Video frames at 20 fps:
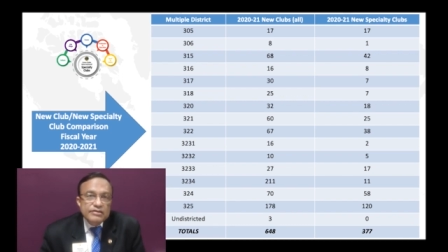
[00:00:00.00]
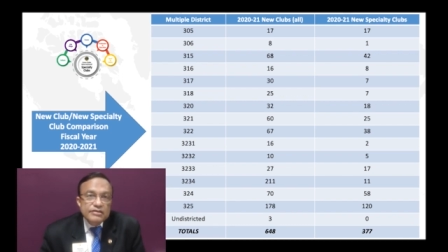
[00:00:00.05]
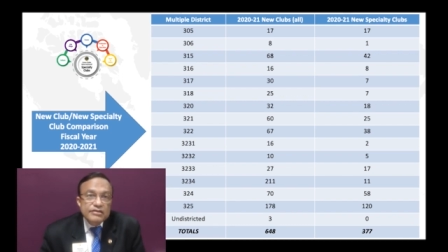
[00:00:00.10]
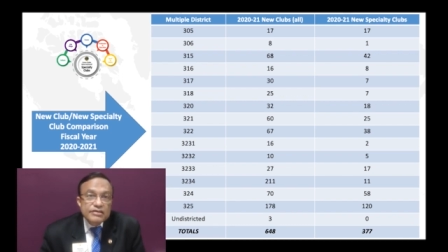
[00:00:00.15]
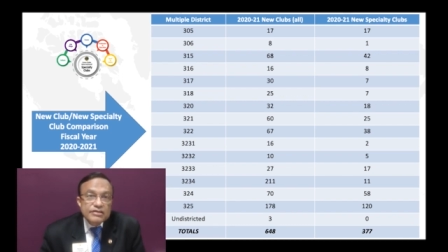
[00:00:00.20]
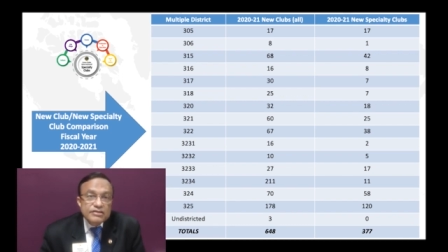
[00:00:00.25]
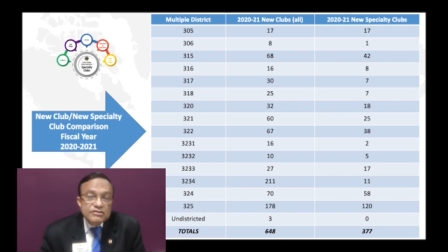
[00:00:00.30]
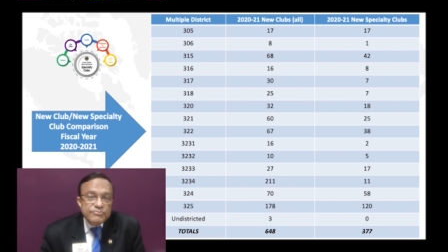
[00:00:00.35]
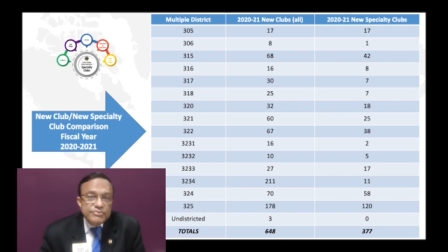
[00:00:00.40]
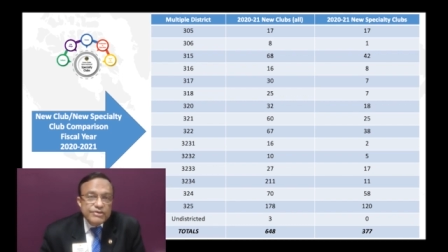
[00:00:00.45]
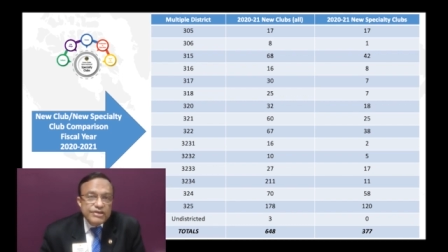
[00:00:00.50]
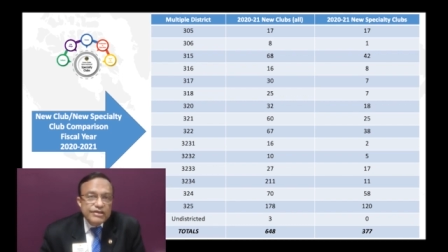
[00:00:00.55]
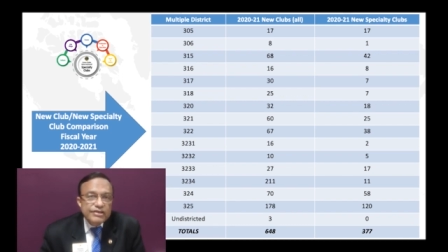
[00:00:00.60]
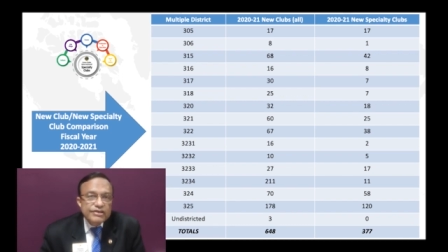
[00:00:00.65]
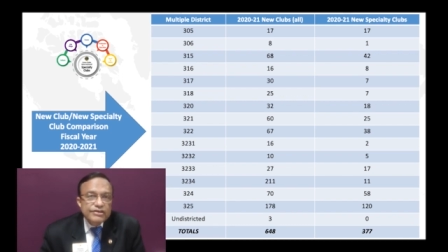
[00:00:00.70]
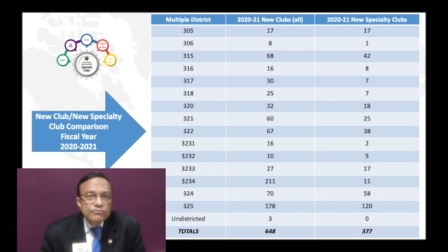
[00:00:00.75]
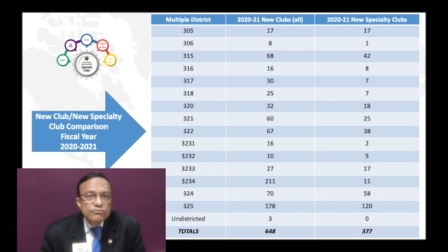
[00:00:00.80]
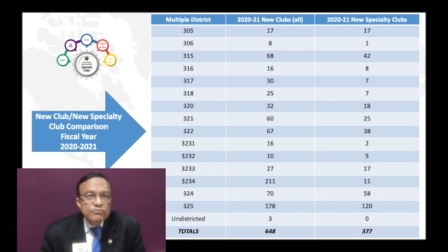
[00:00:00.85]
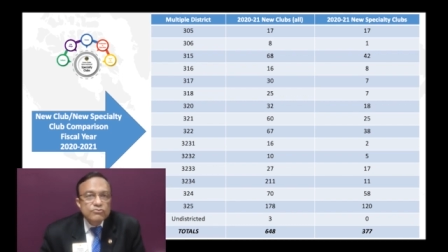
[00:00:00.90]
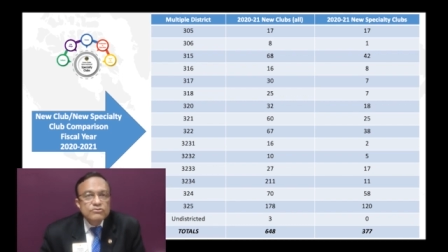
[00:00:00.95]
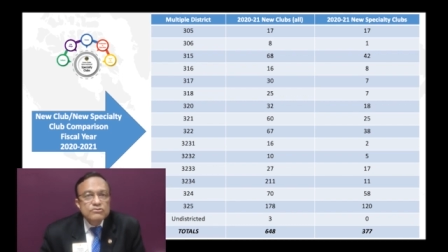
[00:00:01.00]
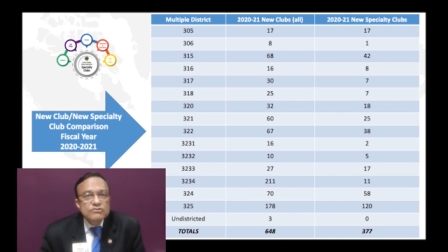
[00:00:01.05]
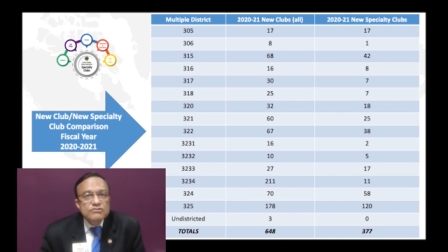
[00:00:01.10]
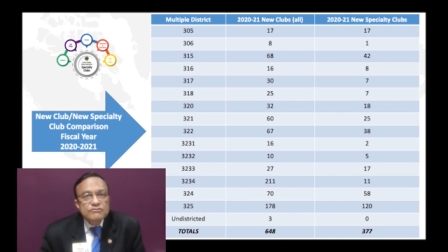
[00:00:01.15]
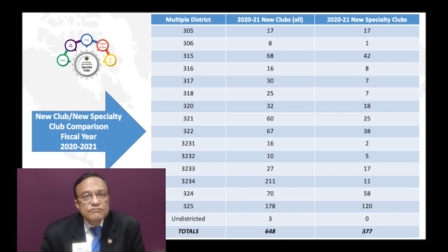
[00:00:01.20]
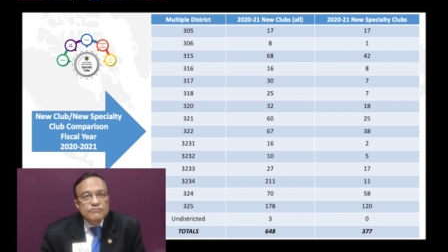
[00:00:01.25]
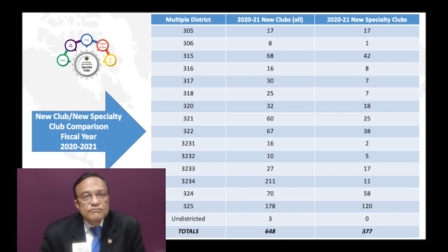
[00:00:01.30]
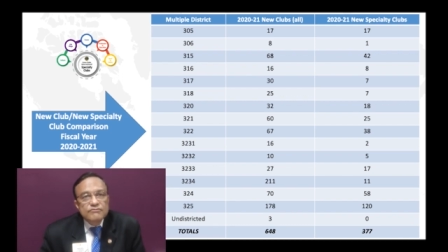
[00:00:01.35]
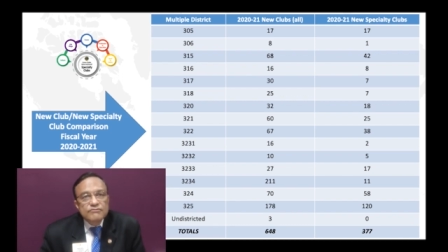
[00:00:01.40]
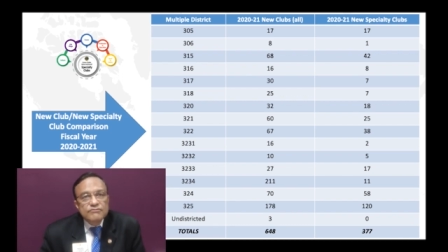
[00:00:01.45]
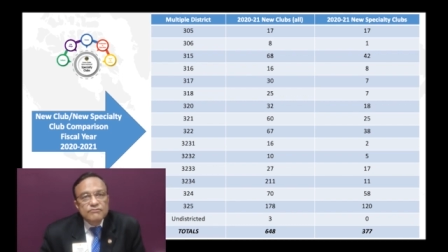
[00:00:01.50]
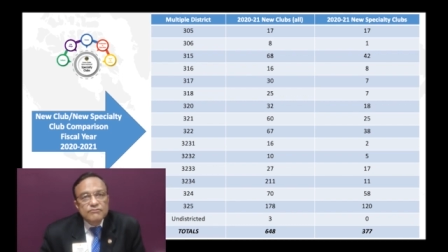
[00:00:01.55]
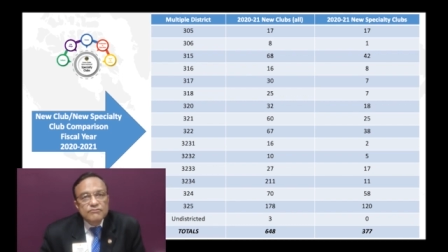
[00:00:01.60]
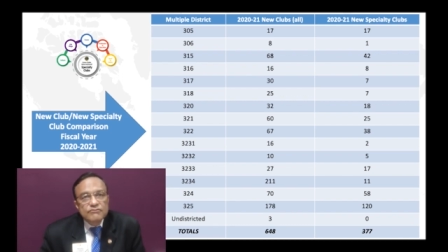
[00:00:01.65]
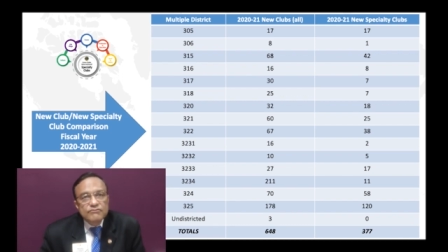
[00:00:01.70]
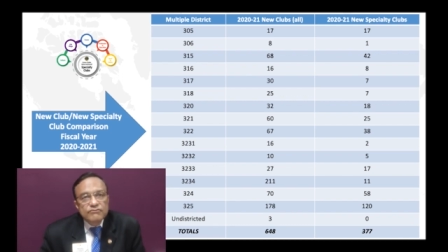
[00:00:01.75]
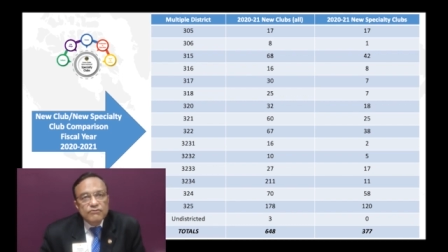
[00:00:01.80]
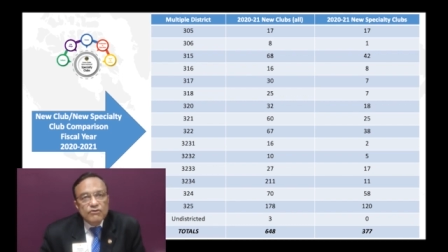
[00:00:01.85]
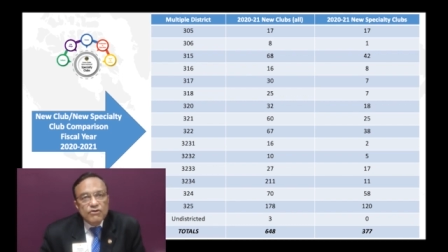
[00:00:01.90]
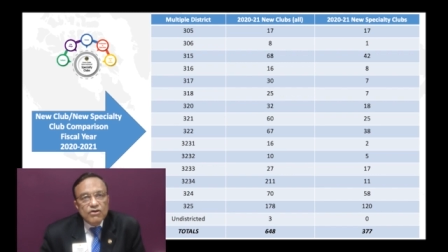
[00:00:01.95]
is being used
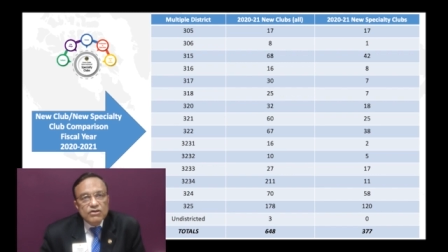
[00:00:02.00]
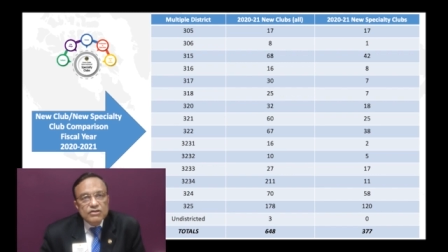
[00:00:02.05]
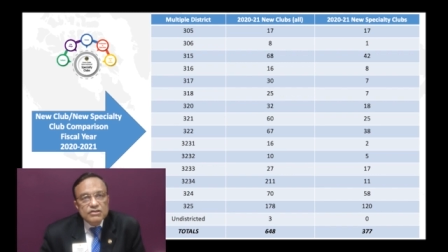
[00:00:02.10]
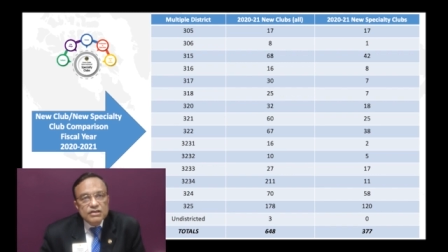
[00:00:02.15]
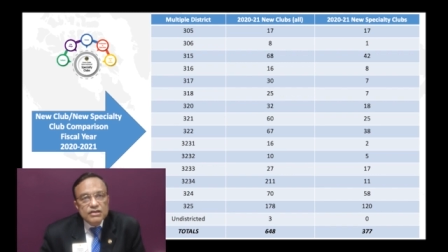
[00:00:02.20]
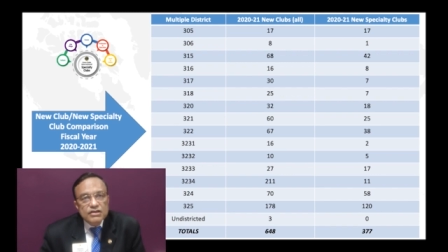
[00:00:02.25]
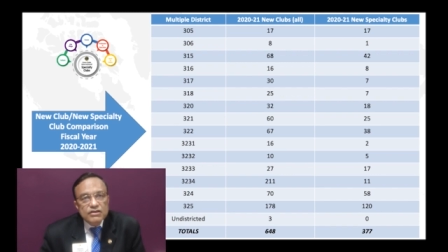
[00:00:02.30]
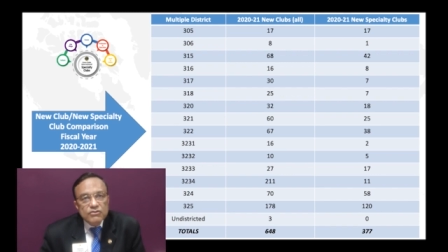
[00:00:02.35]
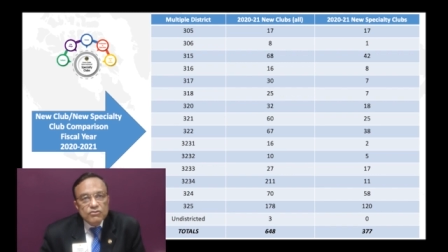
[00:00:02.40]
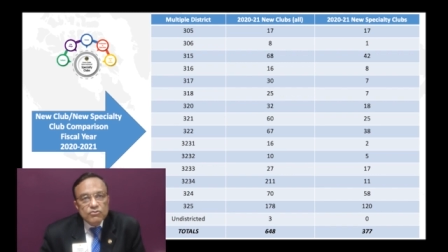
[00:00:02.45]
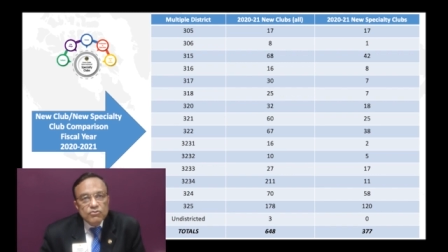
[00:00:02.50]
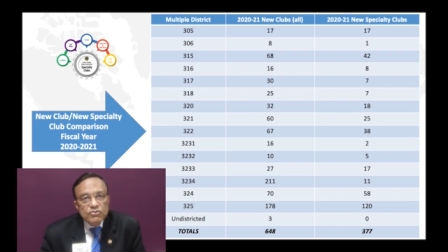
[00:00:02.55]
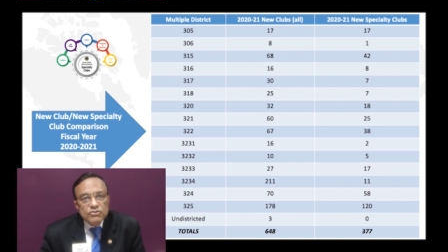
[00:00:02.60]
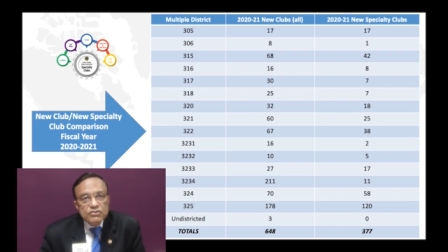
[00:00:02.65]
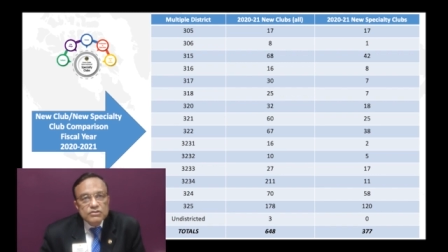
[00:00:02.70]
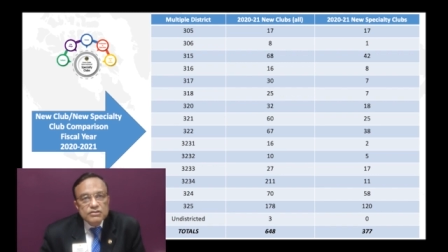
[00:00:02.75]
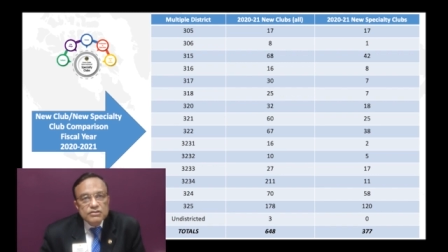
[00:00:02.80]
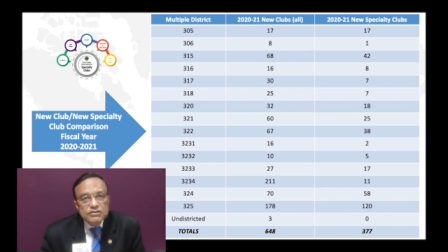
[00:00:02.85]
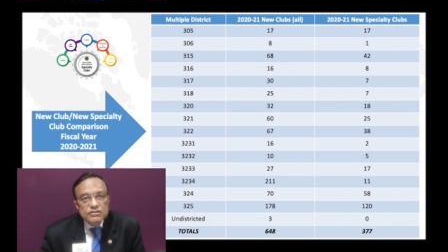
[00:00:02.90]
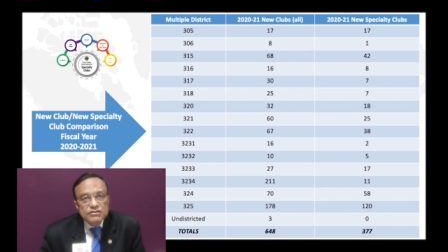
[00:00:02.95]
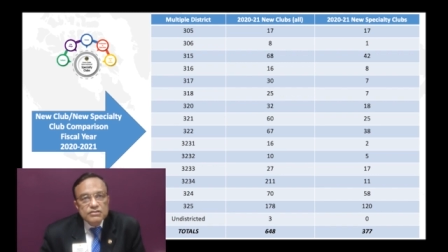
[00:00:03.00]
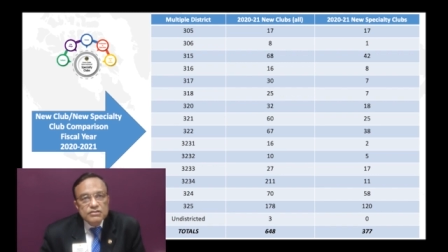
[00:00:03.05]
for the growth